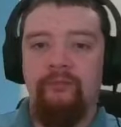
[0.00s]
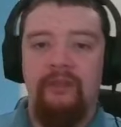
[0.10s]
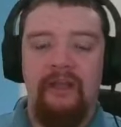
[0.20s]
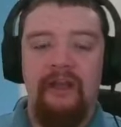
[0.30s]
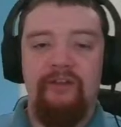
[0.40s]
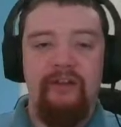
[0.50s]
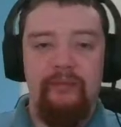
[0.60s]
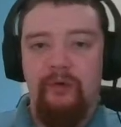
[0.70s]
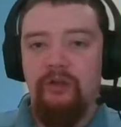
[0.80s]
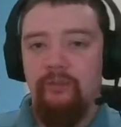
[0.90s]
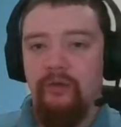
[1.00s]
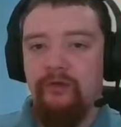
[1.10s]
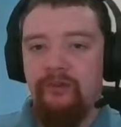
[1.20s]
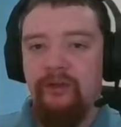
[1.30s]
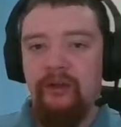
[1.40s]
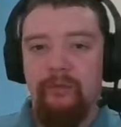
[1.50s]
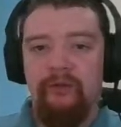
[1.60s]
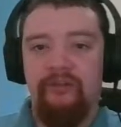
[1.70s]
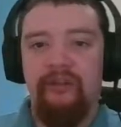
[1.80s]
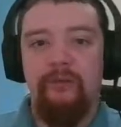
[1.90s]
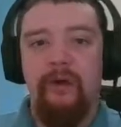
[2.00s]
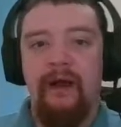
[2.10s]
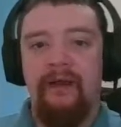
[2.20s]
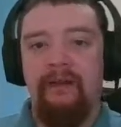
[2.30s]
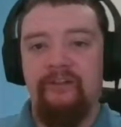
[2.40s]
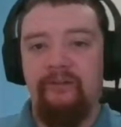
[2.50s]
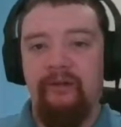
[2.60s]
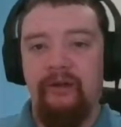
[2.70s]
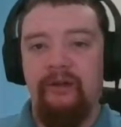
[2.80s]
And that's an important point to know. We'll see why later on.